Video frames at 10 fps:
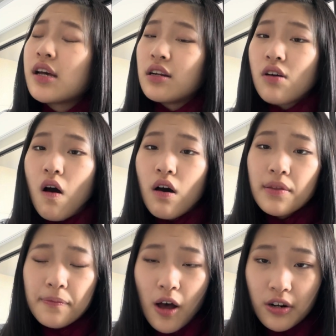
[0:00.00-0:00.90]
and all the
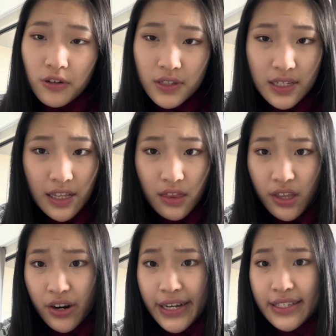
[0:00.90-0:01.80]
models and
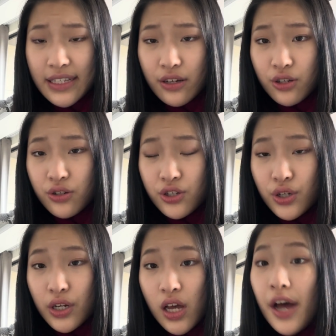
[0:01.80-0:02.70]
theories that you
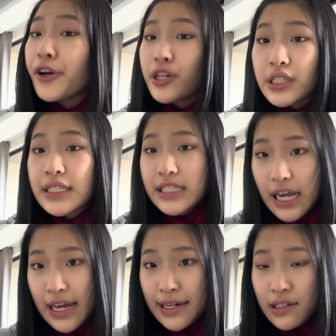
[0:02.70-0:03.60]
should
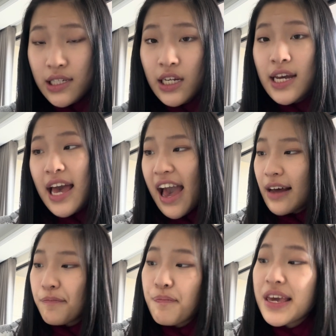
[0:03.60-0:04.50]
understand
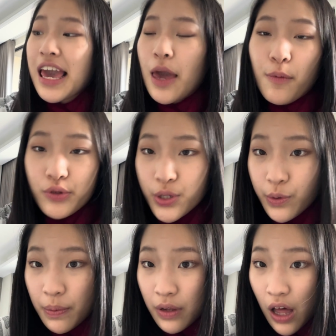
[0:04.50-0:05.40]
and be able to
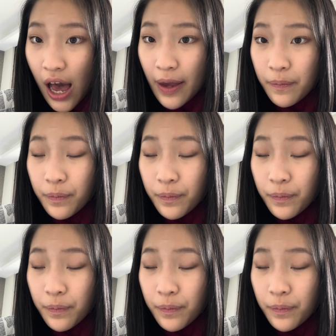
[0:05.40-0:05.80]
apply.